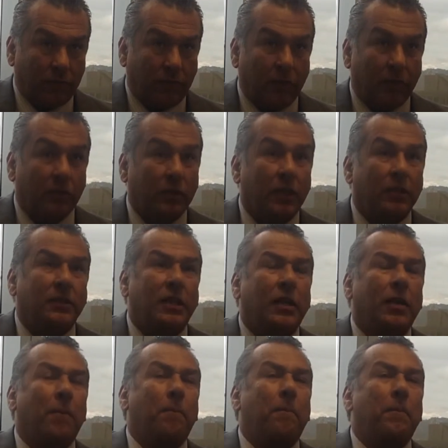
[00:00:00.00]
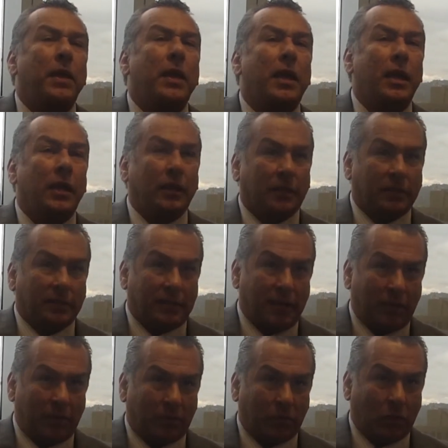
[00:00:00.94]
We've got to take a big
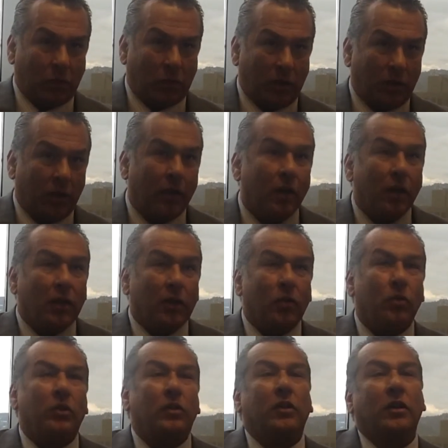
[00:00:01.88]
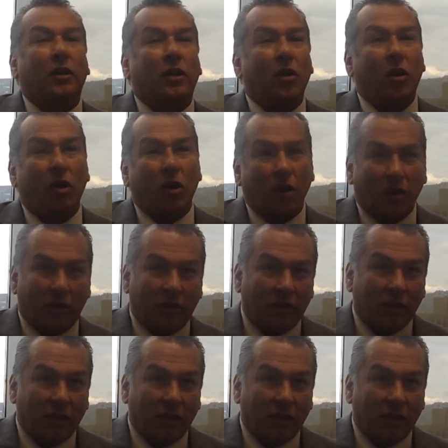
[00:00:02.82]
step toward it. Who are you going to call?